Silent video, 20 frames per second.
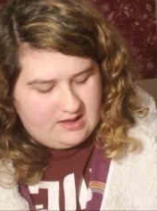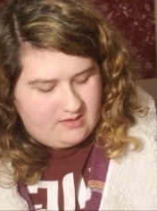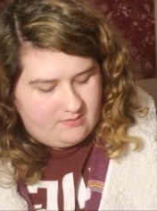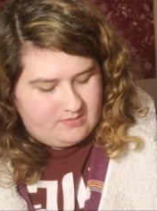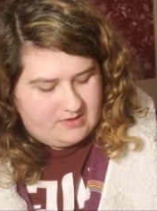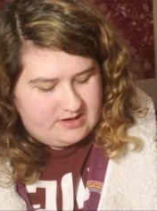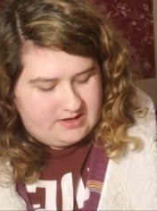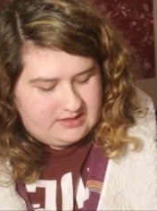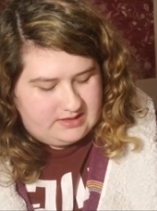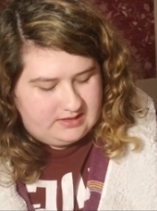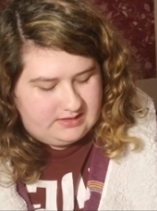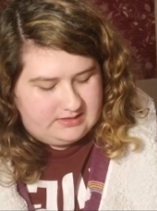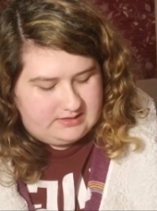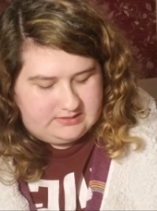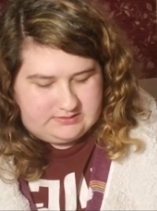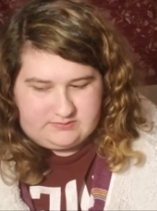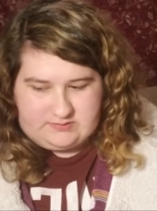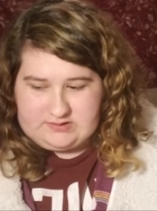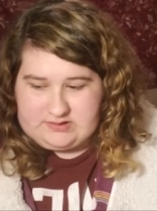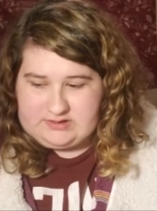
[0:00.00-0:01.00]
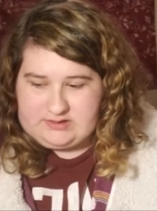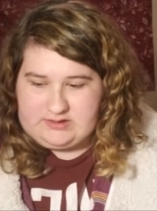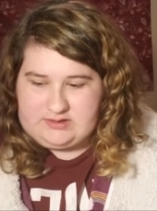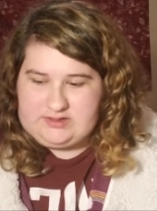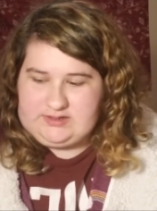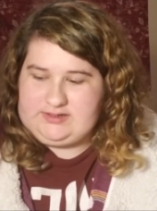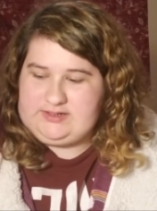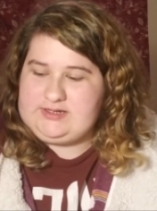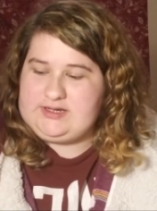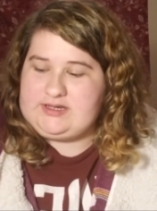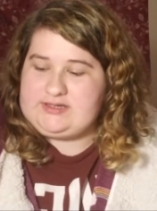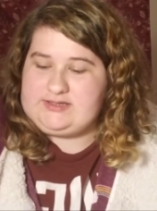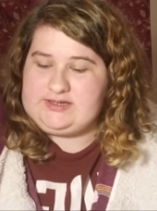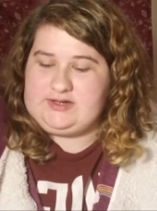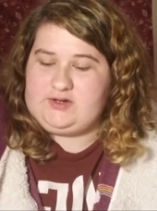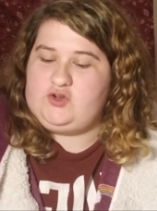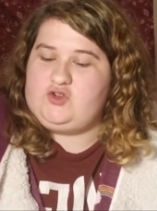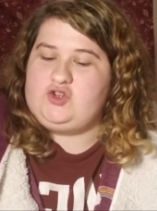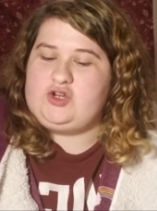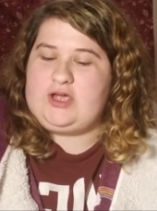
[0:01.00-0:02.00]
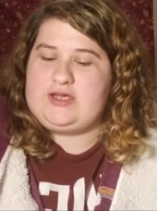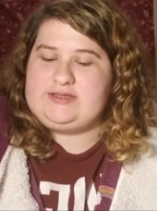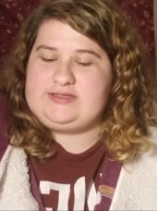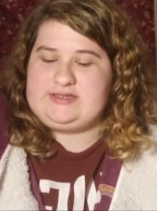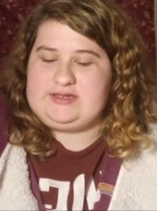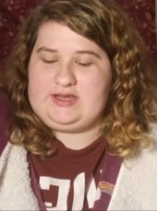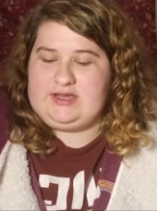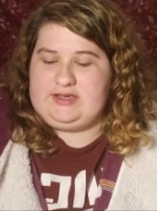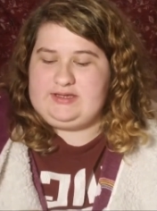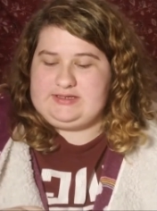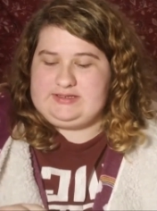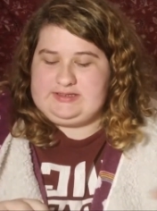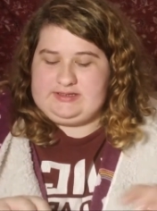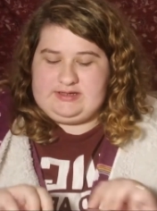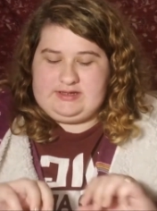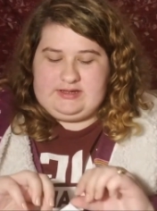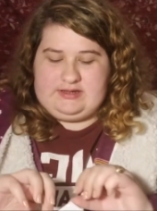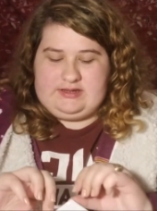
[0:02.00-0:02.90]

but I think this one does it justice.